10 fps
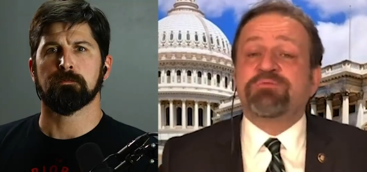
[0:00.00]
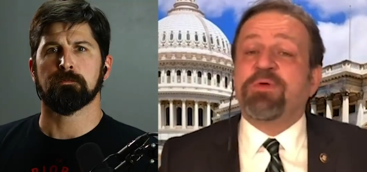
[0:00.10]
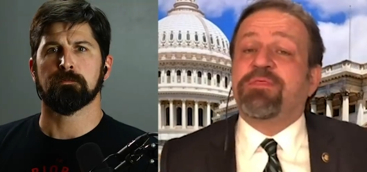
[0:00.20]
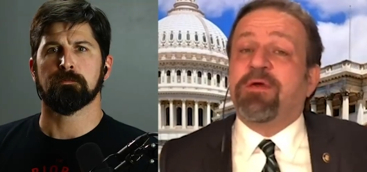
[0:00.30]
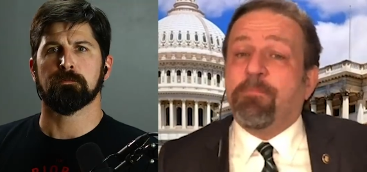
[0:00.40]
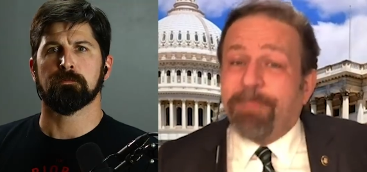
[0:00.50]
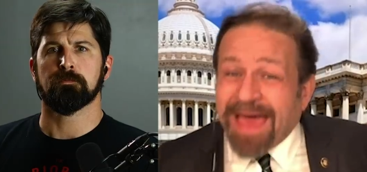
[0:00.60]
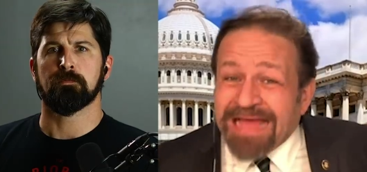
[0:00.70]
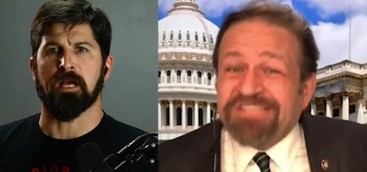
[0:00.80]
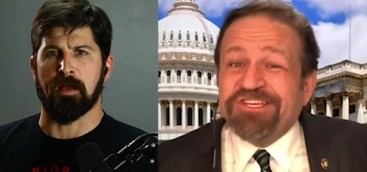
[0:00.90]
Speaker 1: with the
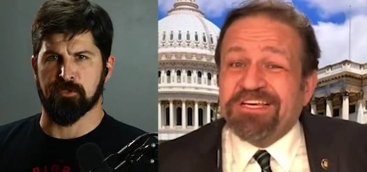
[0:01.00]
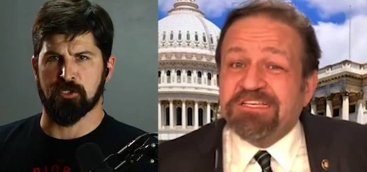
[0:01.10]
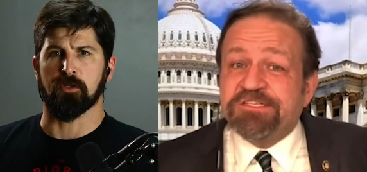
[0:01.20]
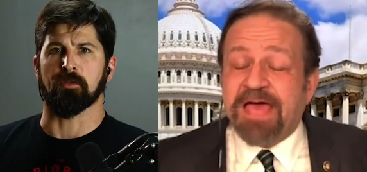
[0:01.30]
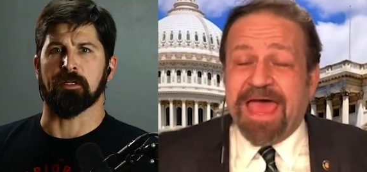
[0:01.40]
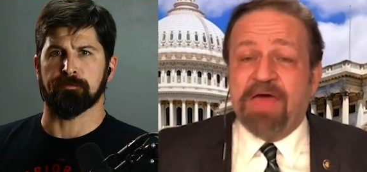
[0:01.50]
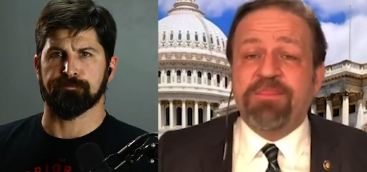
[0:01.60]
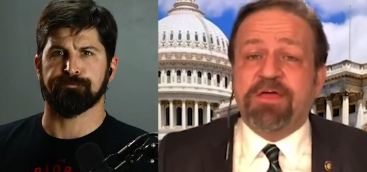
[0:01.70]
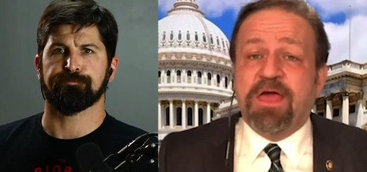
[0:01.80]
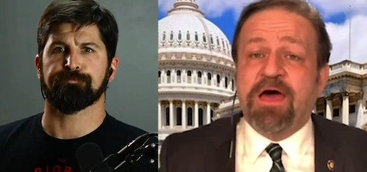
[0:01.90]
badges Absolutely. and
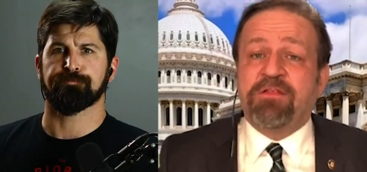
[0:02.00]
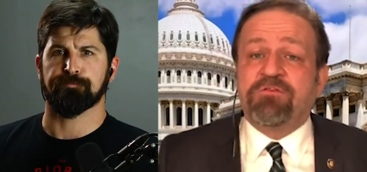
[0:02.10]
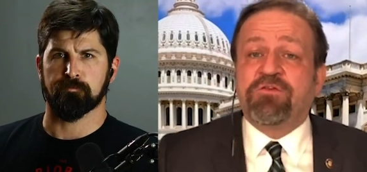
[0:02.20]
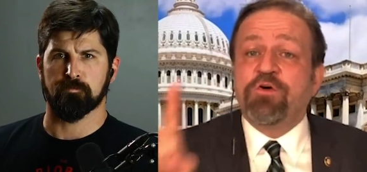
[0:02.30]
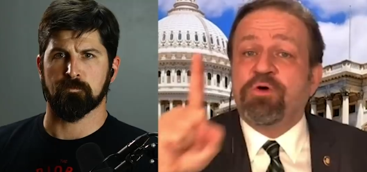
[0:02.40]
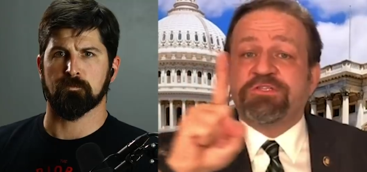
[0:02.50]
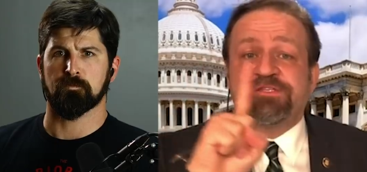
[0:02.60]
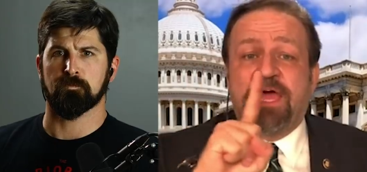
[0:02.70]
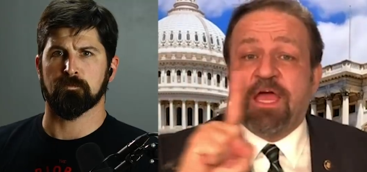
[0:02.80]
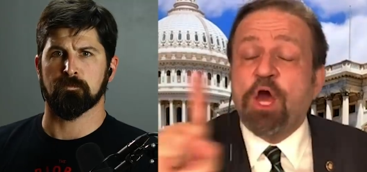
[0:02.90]
the guns who are
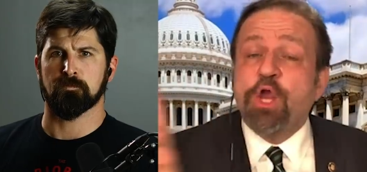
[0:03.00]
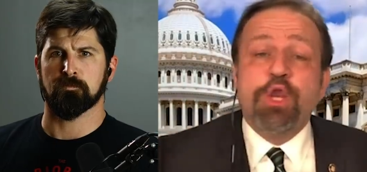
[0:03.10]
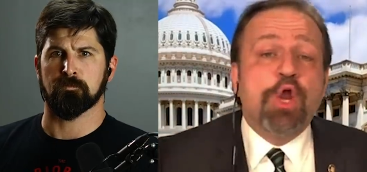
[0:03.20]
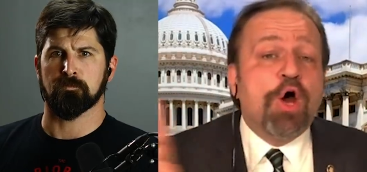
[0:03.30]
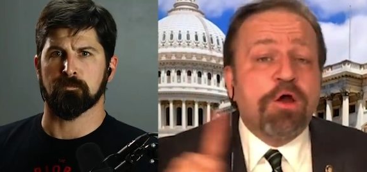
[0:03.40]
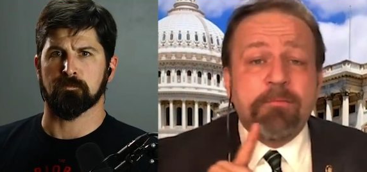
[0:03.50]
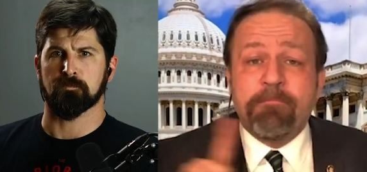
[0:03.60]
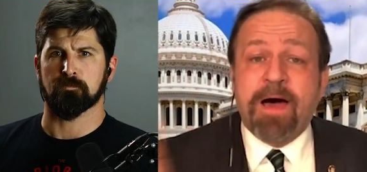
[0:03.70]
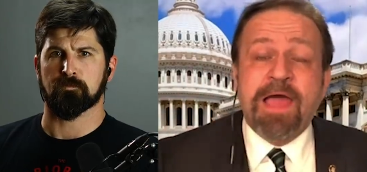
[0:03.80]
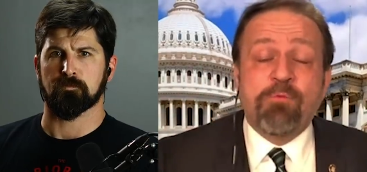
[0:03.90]
saying, "Not on
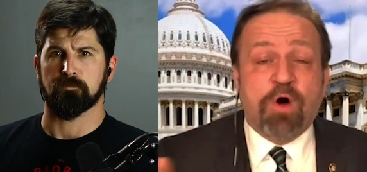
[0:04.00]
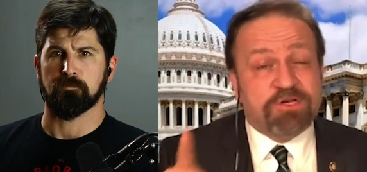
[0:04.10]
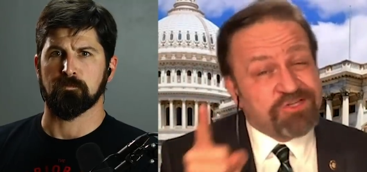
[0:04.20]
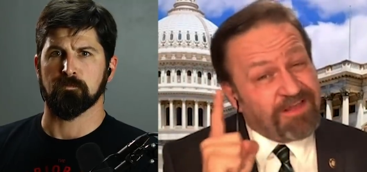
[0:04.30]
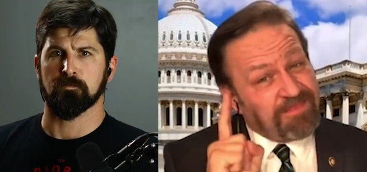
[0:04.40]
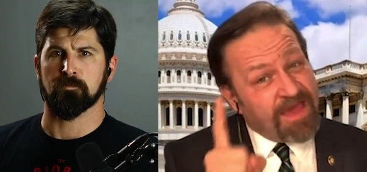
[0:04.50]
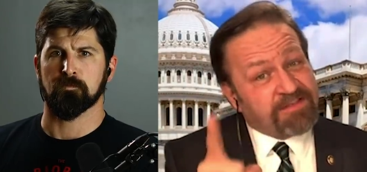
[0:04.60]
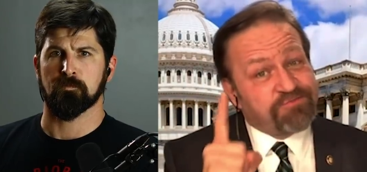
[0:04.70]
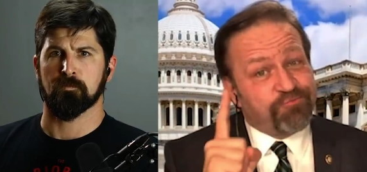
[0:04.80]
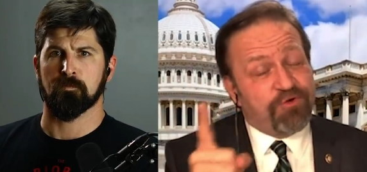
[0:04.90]
my watch," and
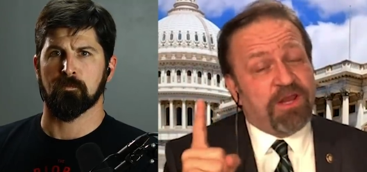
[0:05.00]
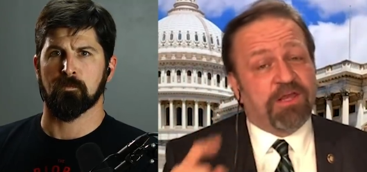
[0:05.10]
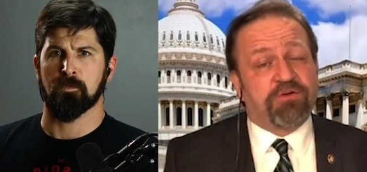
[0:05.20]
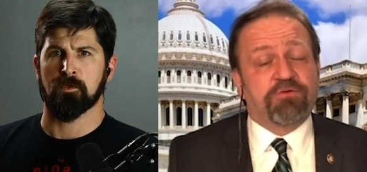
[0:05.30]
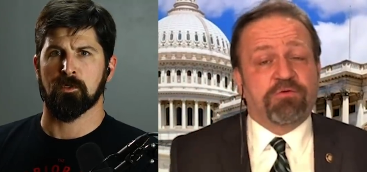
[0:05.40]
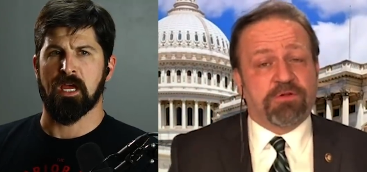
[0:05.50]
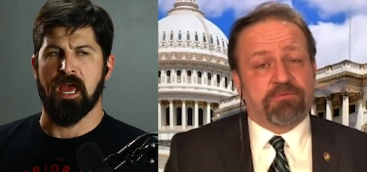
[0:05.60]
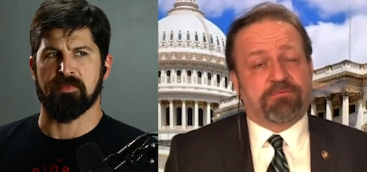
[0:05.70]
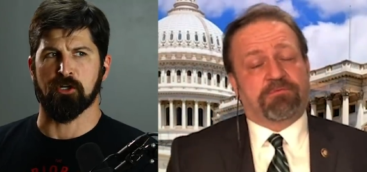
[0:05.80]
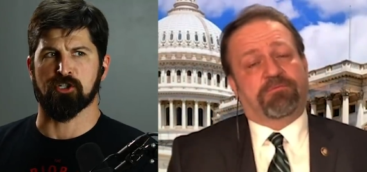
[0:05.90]
that's really cool.
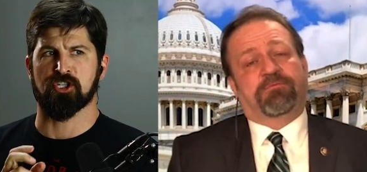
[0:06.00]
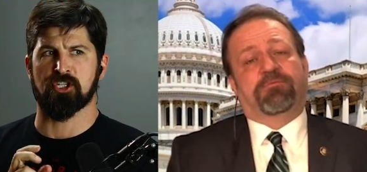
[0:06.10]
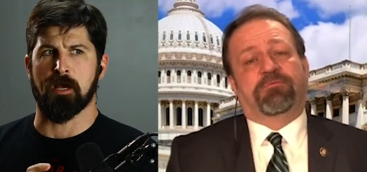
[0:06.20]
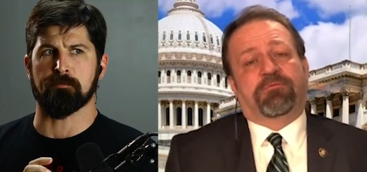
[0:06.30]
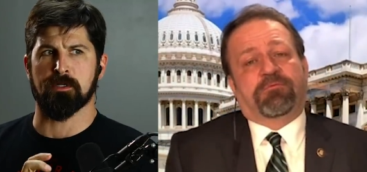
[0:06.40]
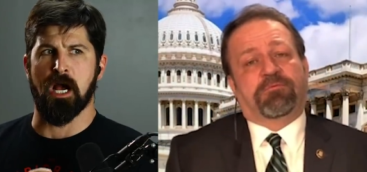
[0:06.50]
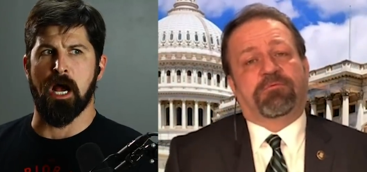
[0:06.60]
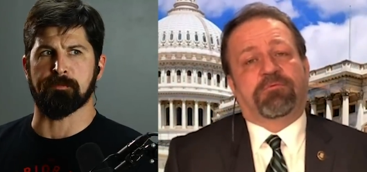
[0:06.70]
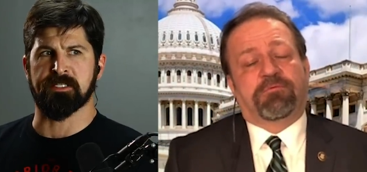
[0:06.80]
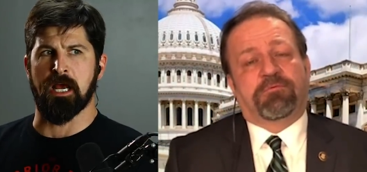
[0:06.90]
Speaker 2: And there's some
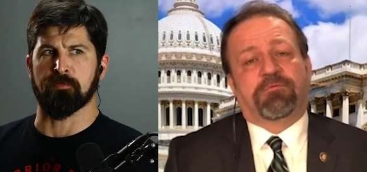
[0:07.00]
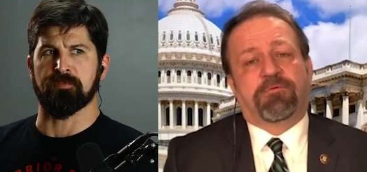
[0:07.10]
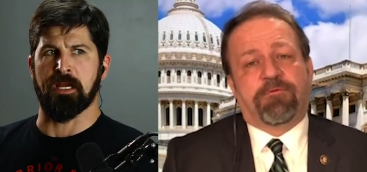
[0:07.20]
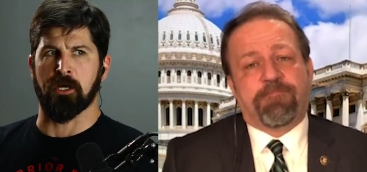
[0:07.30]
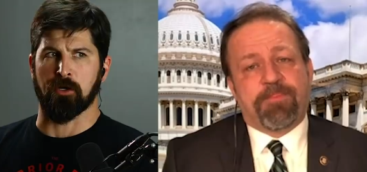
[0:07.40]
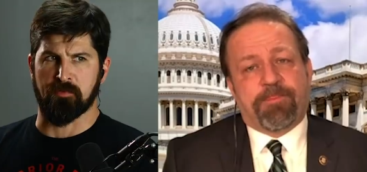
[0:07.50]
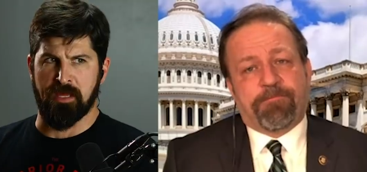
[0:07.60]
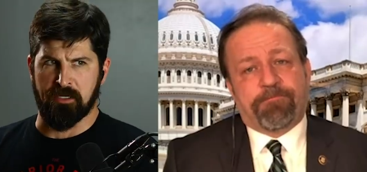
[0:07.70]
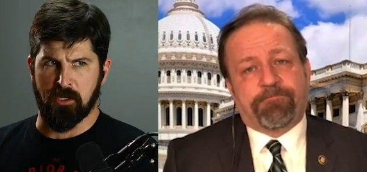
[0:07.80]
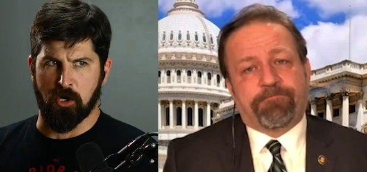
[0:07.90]
cops out there
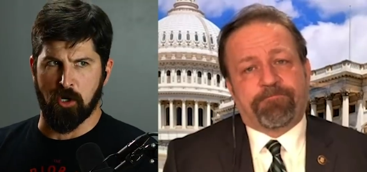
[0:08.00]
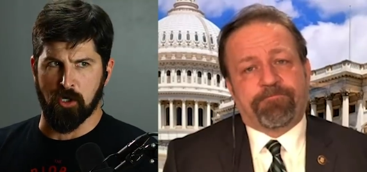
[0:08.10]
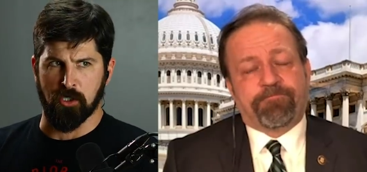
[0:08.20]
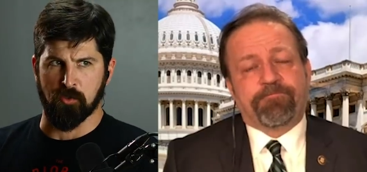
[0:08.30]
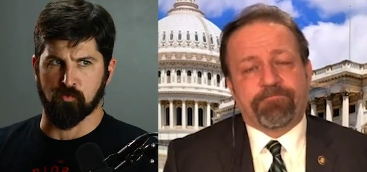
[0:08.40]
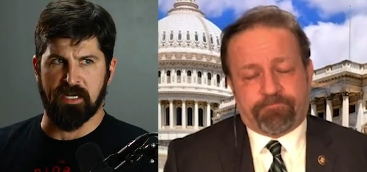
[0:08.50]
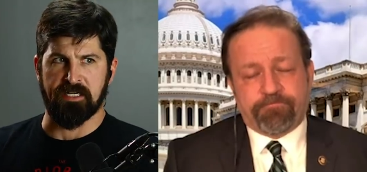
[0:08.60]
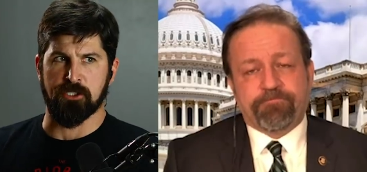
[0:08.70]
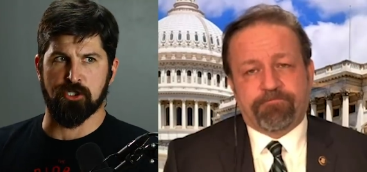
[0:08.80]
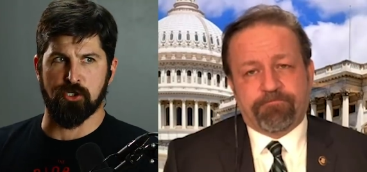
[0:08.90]
that are
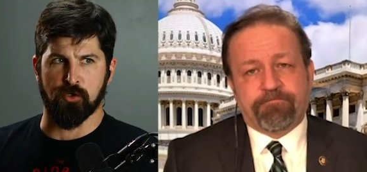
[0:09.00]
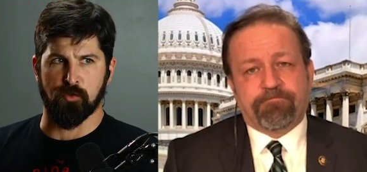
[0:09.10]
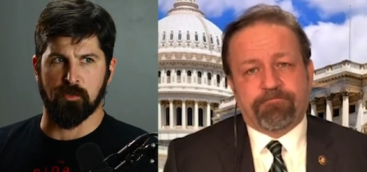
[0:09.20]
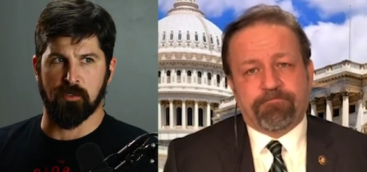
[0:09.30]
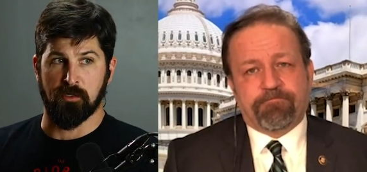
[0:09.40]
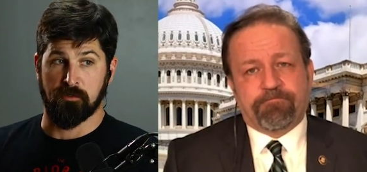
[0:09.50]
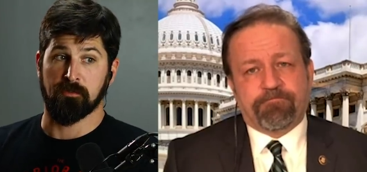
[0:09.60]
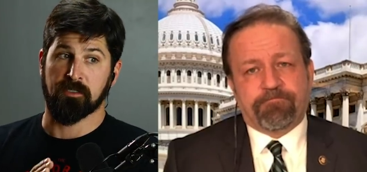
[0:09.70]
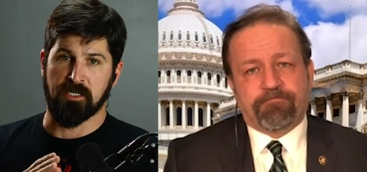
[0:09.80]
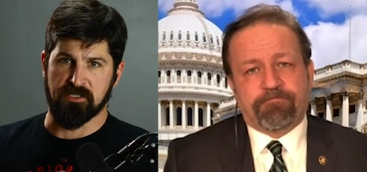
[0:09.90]
ready to
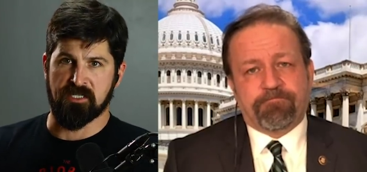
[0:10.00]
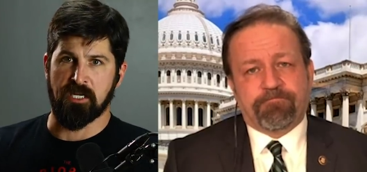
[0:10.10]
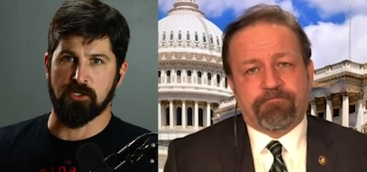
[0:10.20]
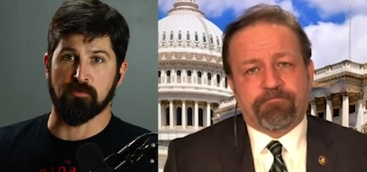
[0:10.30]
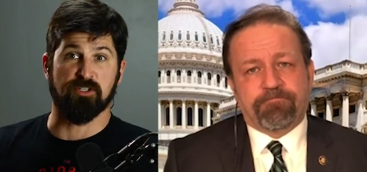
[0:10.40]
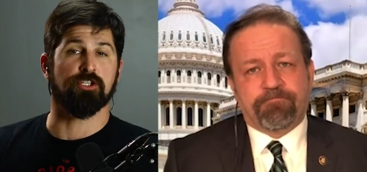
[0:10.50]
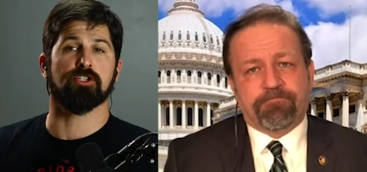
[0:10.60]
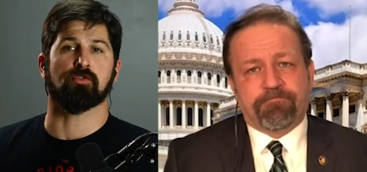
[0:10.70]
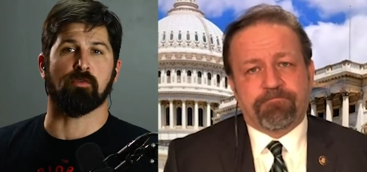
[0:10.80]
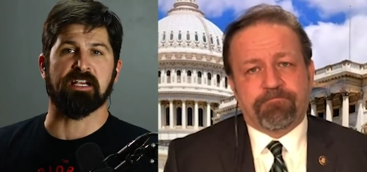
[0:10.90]
continue
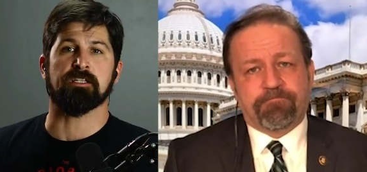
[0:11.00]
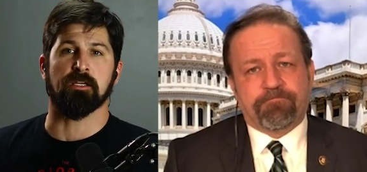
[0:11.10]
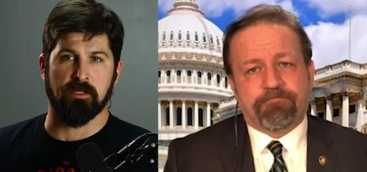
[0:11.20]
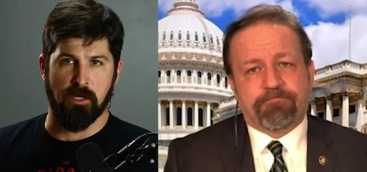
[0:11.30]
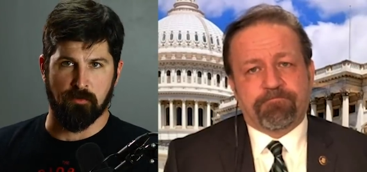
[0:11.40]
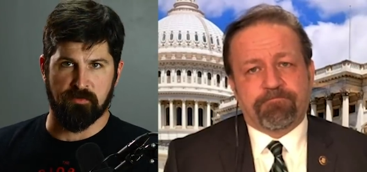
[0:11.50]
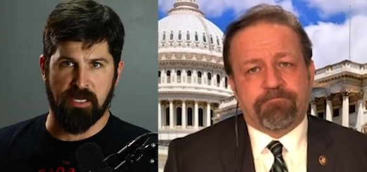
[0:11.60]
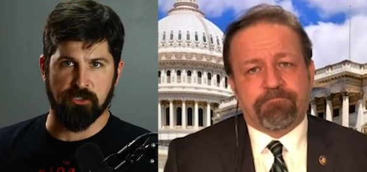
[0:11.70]
disgracing the oath